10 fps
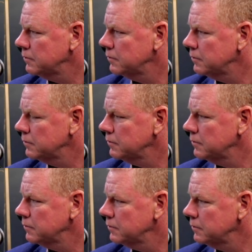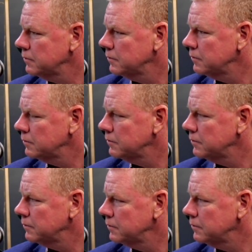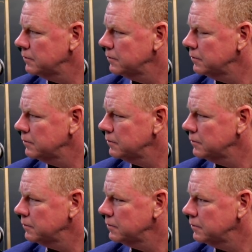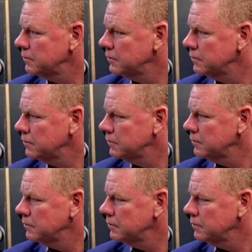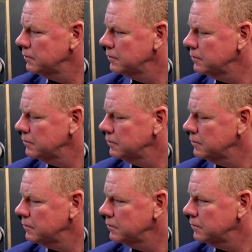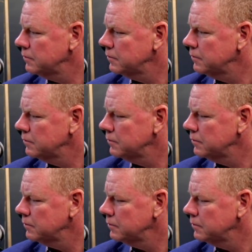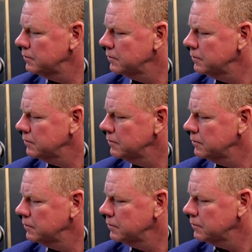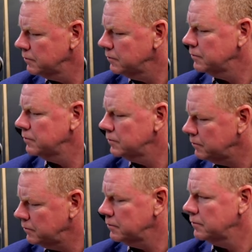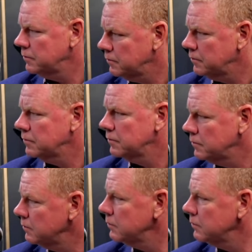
The person shown says nothing.